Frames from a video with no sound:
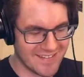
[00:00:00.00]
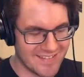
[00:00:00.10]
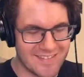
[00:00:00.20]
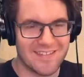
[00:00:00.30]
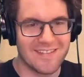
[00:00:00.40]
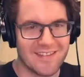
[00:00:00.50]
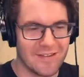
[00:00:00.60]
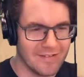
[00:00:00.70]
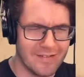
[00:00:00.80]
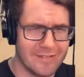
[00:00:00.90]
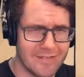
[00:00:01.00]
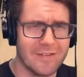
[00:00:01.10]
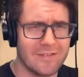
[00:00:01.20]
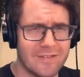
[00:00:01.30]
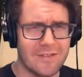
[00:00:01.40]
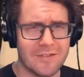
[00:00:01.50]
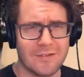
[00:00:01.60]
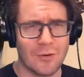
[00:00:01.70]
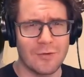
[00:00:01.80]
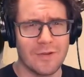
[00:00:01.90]
This
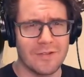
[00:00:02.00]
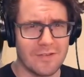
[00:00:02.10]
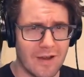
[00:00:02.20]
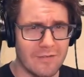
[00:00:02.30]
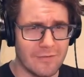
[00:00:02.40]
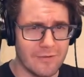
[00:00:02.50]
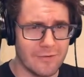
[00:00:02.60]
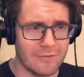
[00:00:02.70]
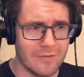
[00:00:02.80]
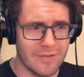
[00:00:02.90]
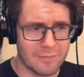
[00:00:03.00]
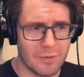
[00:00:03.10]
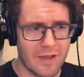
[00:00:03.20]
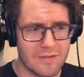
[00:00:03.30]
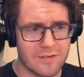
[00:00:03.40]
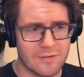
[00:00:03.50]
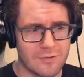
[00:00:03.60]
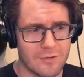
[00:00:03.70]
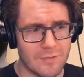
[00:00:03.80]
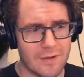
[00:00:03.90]
toy is not for children. This plastic
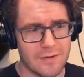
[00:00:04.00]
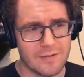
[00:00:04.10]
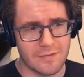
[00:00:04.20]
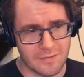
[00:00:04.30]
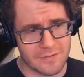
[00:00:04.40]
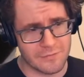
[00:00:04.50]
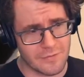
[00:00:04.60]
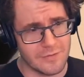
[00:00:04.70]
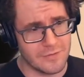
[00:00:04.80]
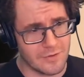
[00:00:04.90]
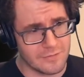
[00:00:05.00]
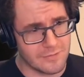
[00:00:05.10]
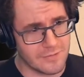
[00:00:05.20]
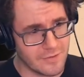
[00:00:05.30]
toy right here, this is for adults.